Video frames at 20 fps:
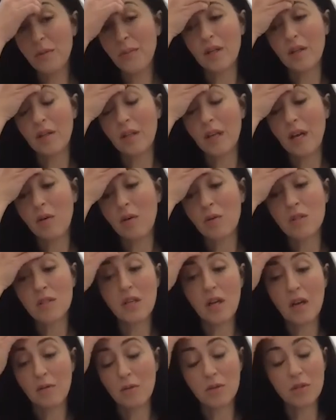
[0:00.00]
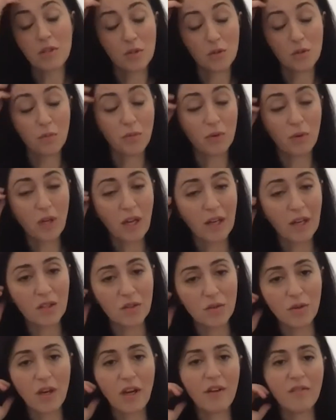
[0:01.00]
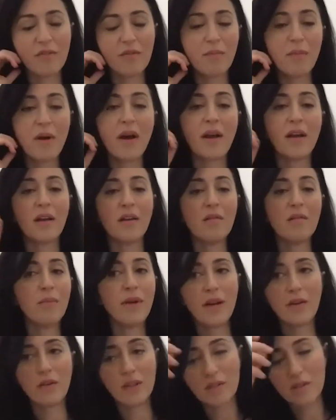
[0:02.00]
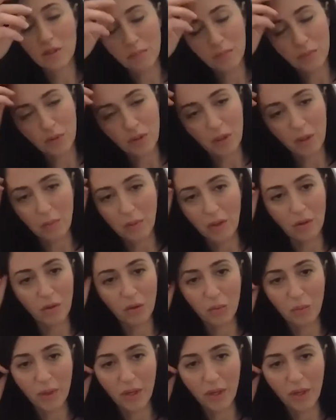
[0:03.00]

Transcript: And I was super lucky to have my parents supporting me all the